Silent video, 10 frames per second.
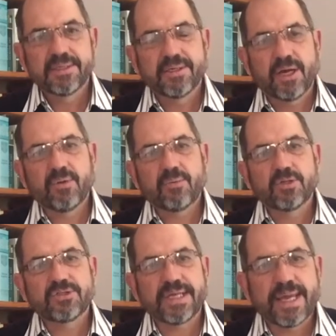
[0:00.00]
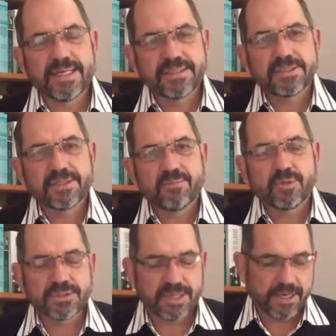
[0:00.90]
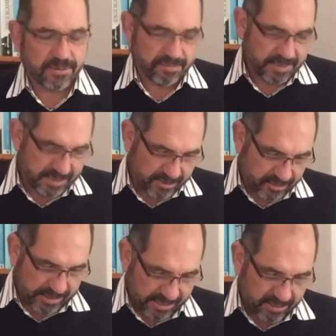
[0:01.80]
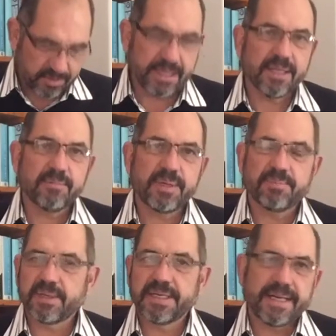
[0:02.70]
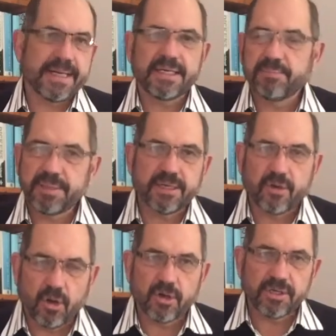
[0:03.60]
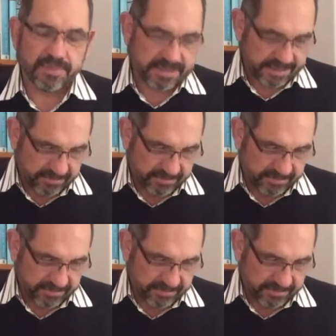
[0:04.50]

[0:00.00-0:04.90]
No one wants to enter someone's home together with other people and end up in an argument